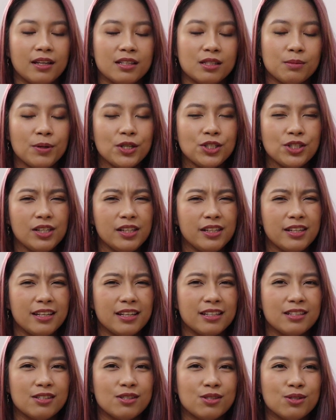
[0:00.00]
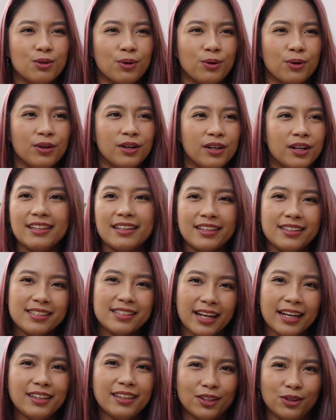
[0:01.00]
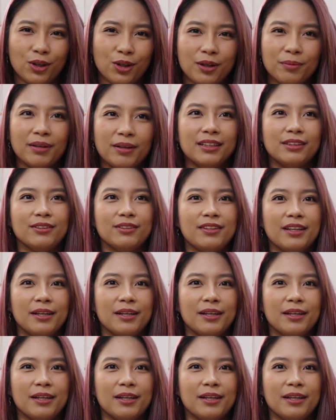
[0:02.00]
Especially in Seoul, it's kind of normal to